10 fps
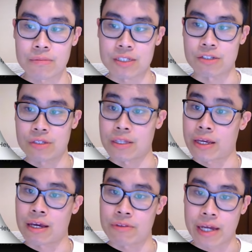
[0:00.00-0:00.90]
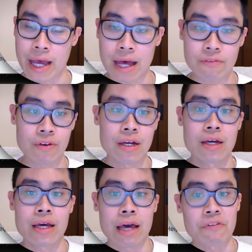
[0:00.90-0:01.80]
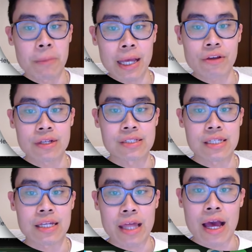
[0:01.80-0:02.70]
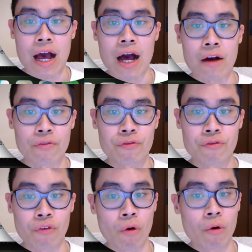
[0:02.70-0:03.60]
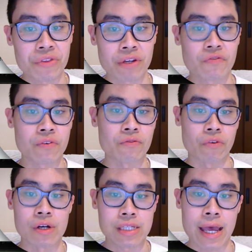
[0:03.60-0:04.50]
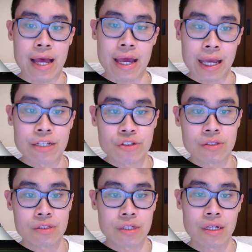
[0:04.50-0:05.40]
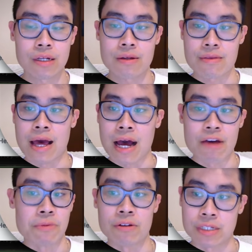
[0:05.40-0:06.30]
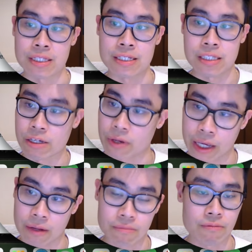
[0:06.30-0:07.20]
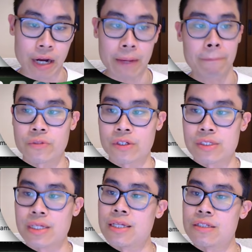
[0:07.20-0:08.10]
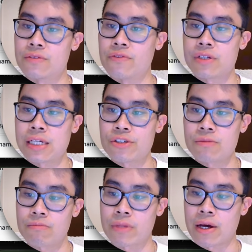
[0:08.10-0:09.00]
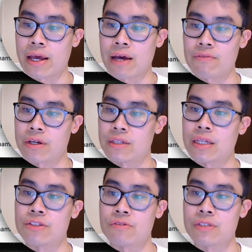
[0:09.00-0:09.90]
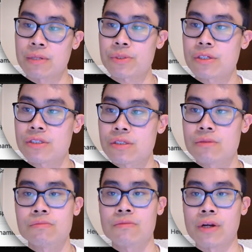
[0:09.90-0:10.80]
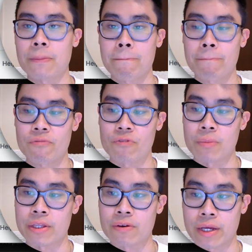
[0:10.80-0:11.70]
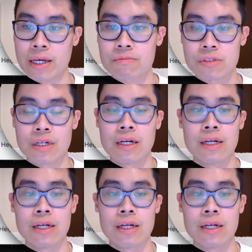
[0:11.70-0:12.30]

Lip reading: This is an account I have. And from here, you can see there are 4 different voice AI agents that I built in this new account, right? You can see this is a voice agent that I have, like a dental receptionist, right? For my new account.